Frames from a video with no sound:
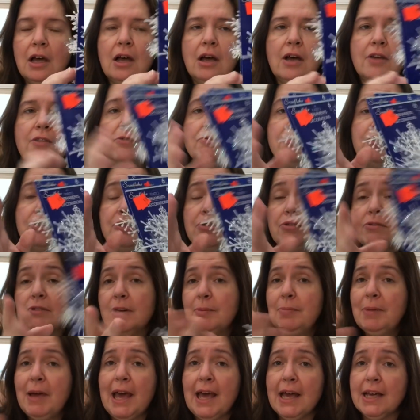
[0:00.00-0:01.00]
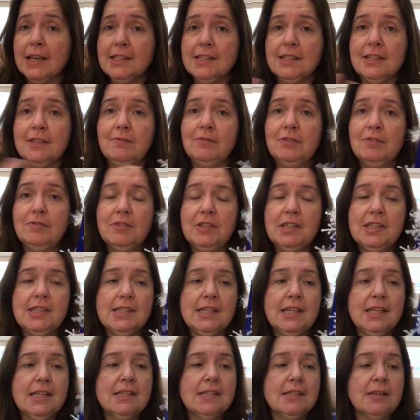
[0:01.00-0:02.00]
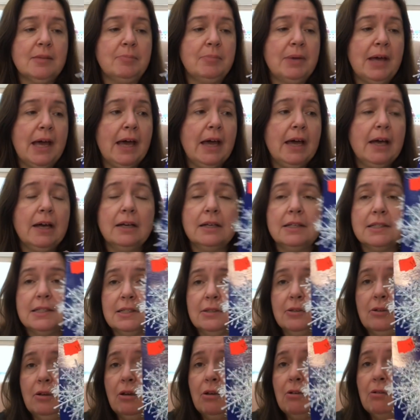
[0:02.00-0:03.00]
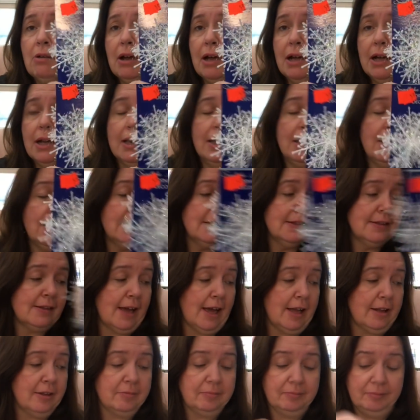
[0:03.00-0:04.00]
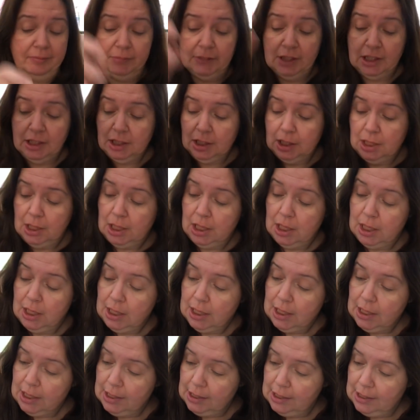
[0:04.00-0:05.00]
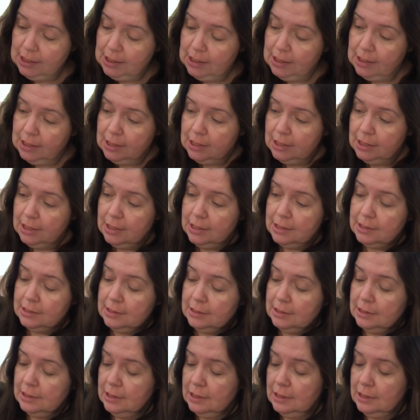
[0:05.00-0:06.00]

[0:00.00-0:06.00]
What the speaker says: there were three packs at 50 cents a pack, so I got that. And